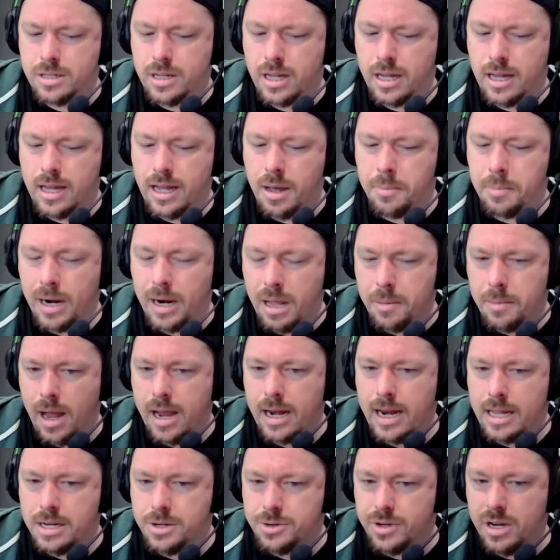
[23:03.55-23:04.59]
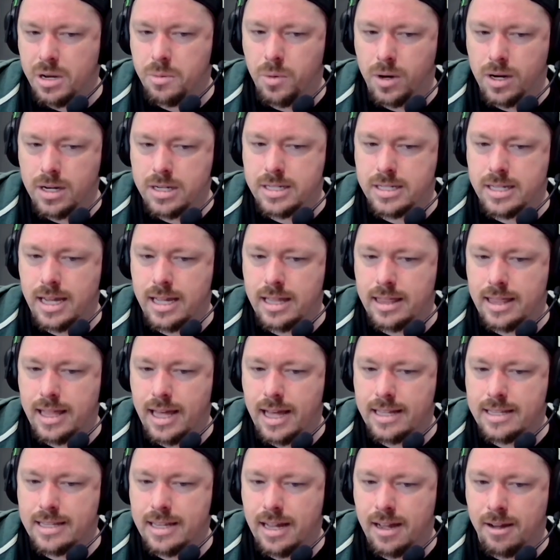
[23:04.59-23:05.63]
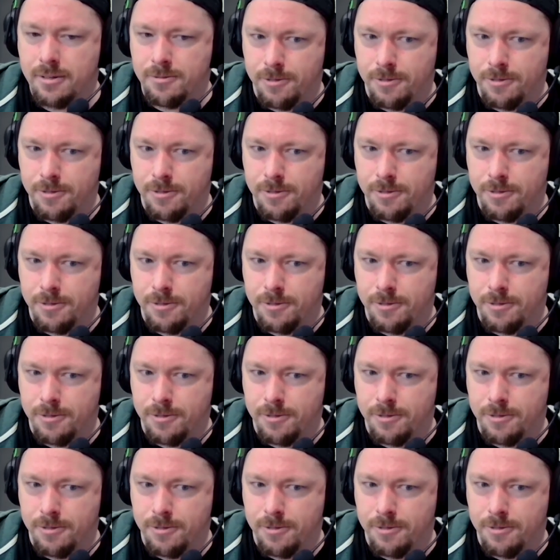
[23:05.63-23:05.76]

a buddy of mine at DreamWorks said that a